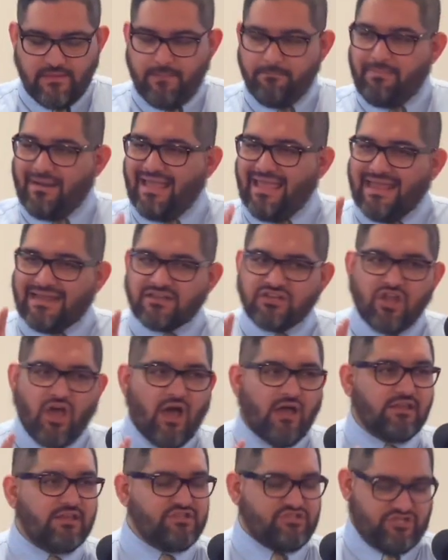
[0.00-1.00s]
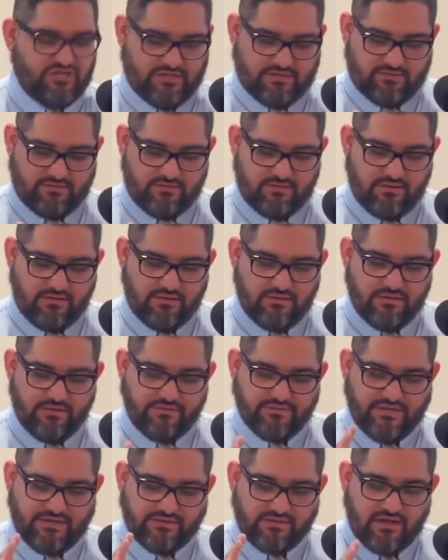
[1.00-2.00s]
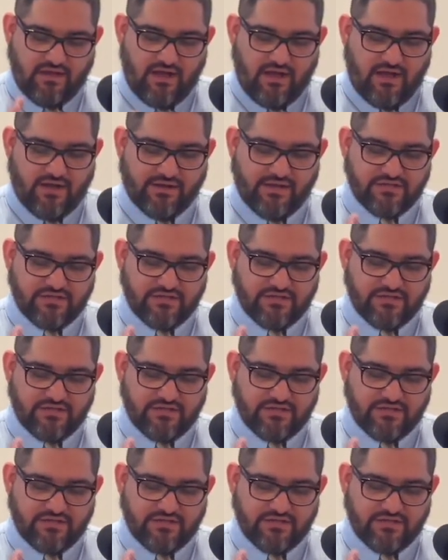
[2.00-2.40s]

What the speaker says: by acknowledging that God